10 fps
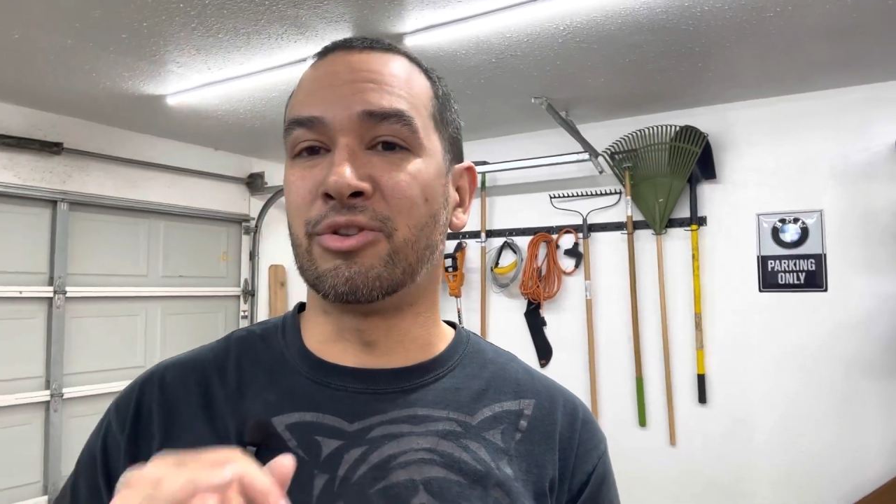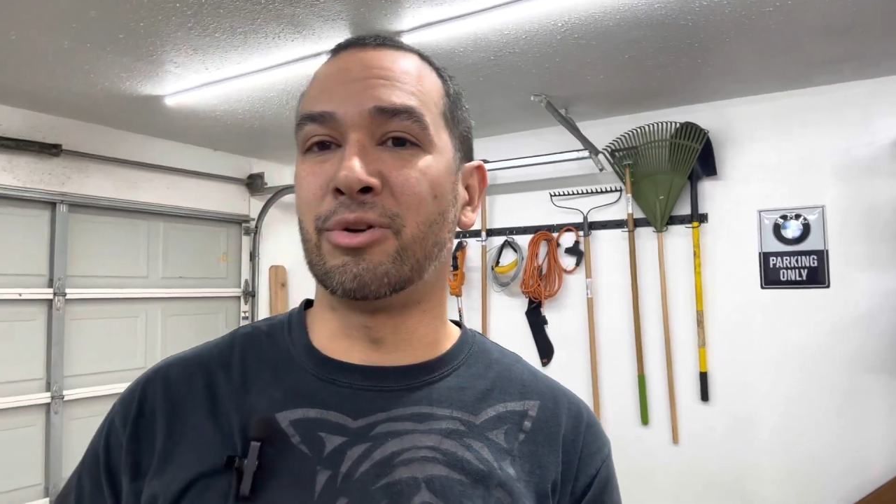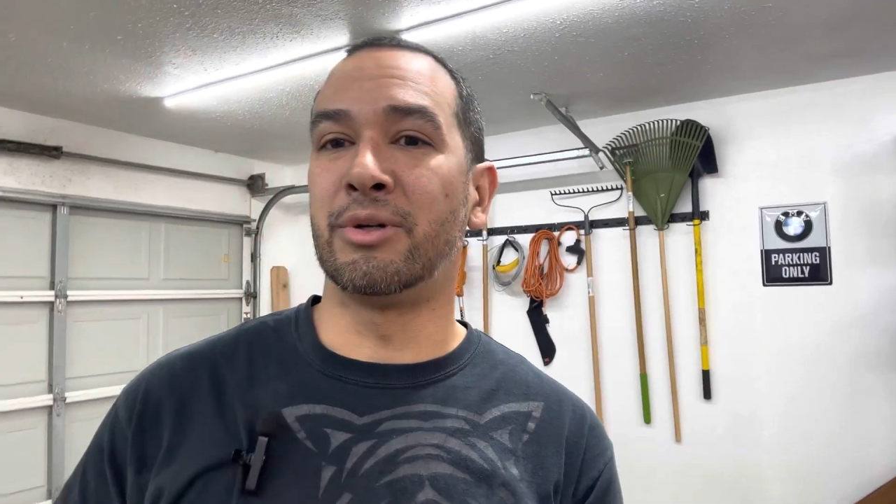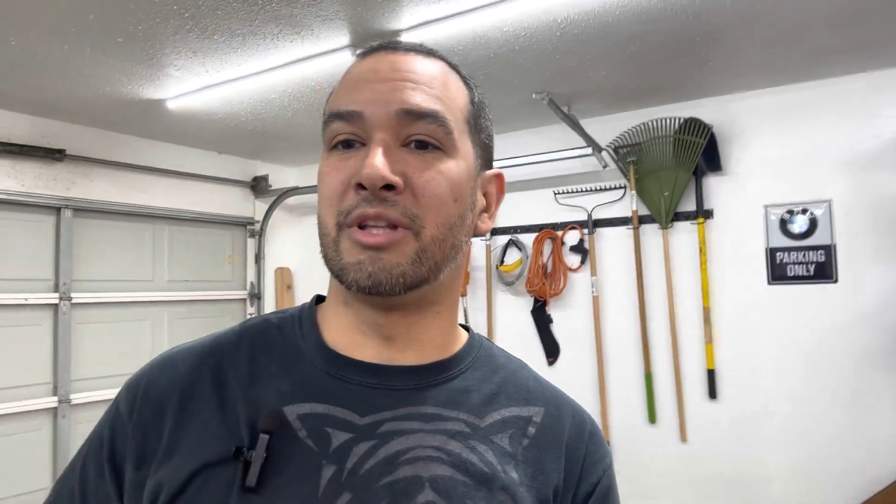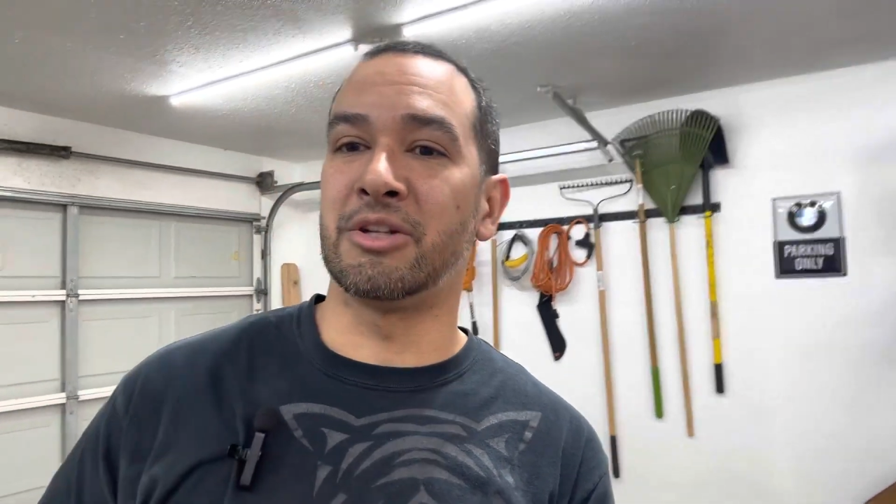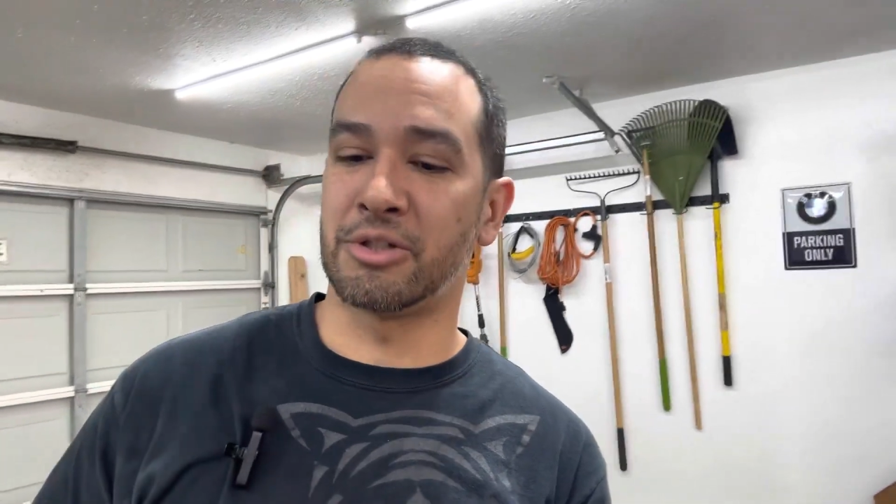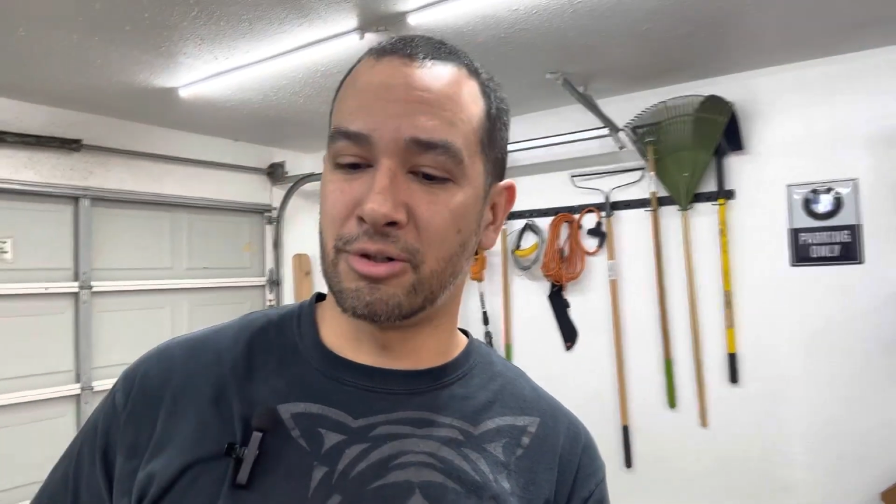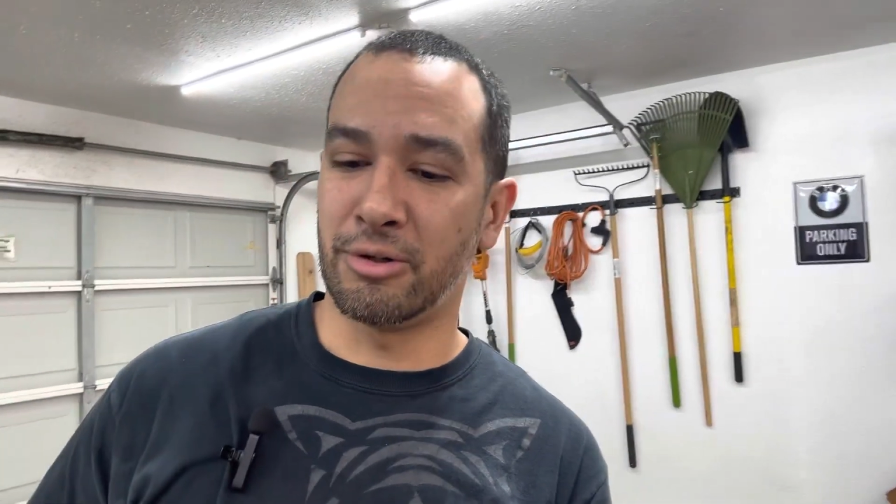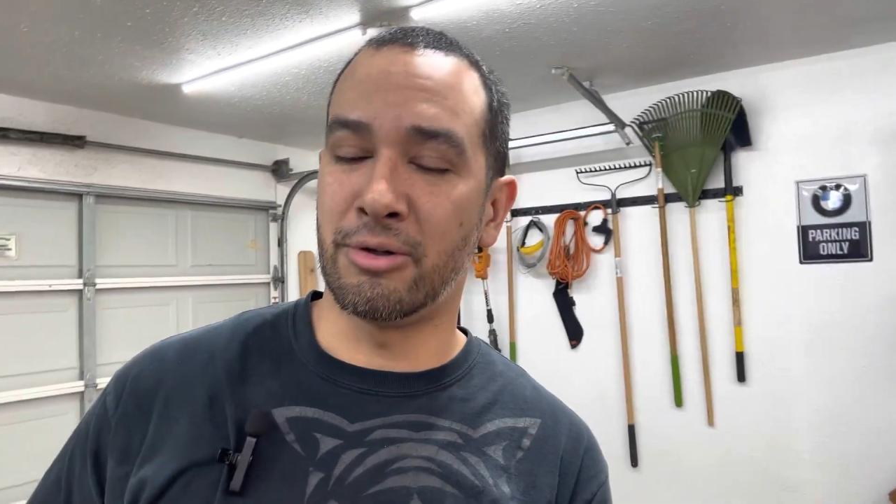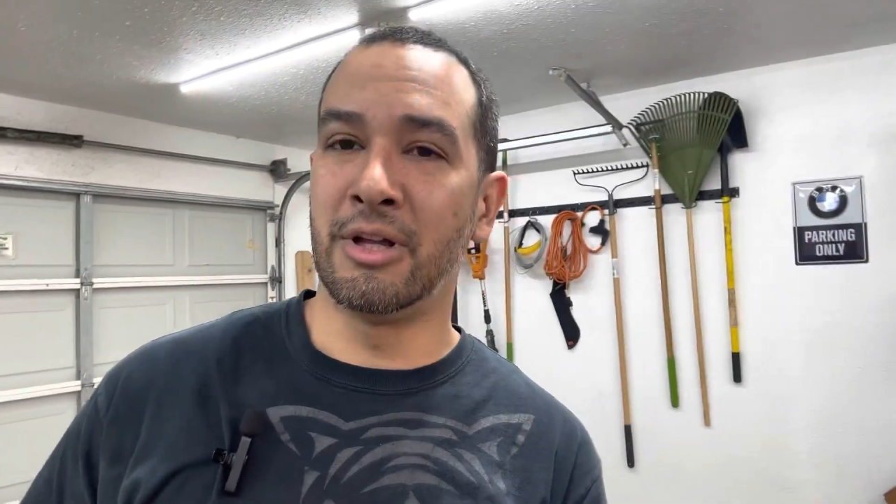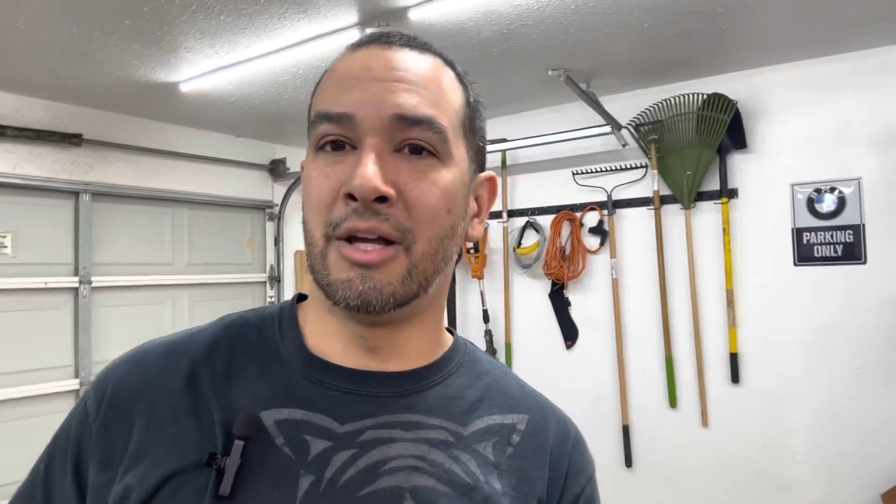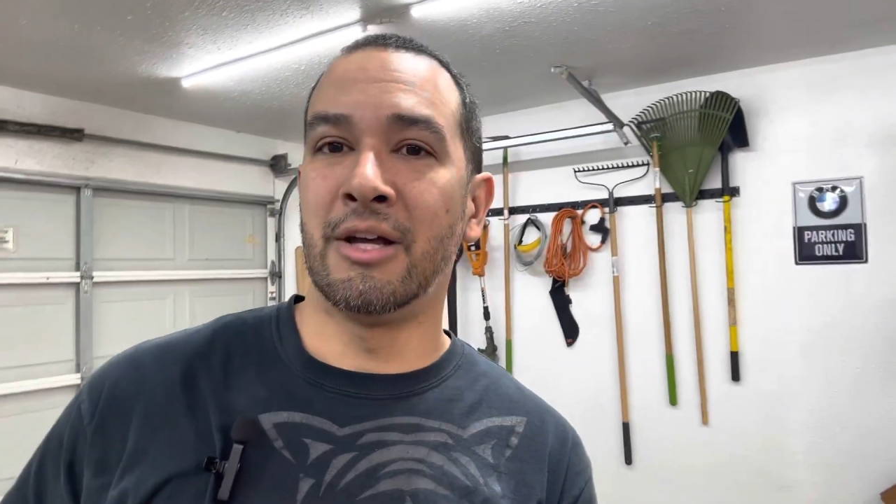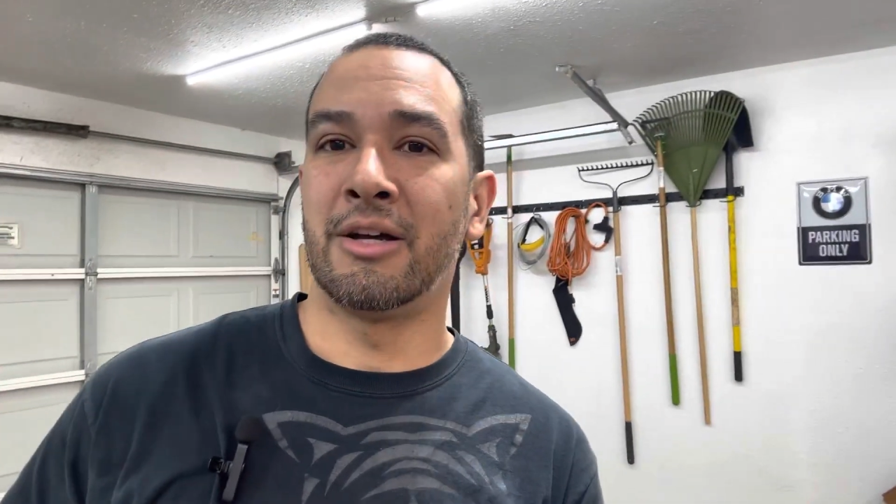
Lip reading: no additional